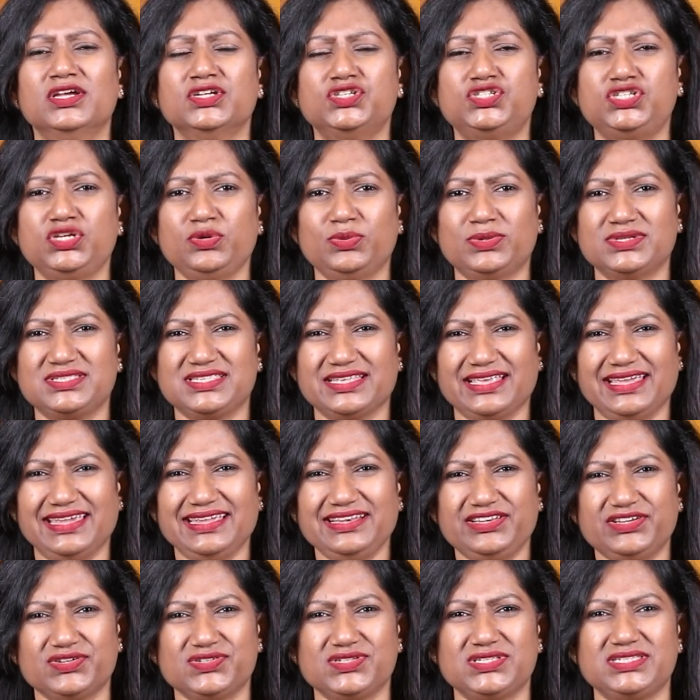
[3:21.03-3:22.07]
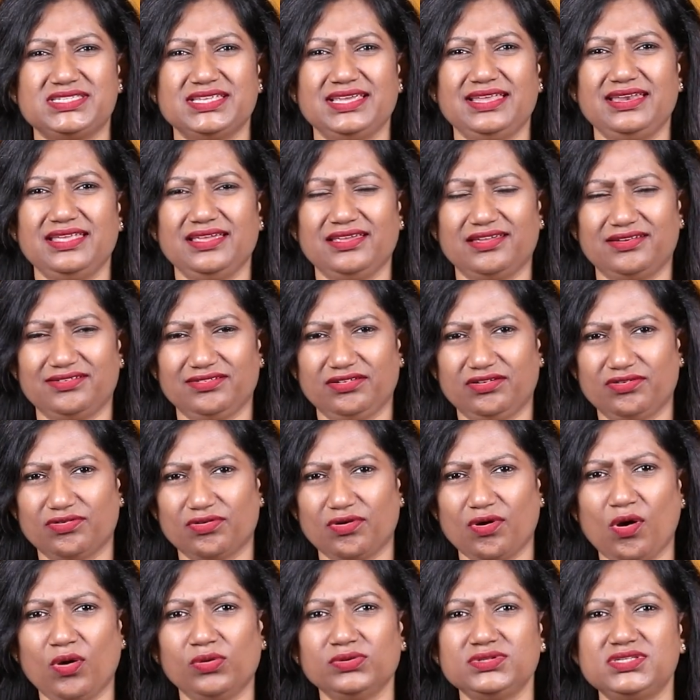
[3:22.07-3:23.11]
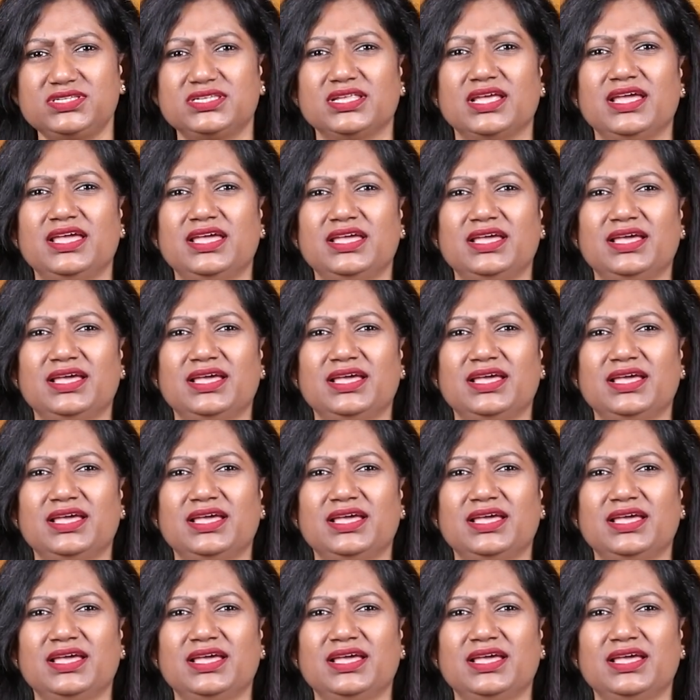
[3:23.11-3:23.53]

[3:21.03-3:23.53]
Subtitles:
she was interceding in groans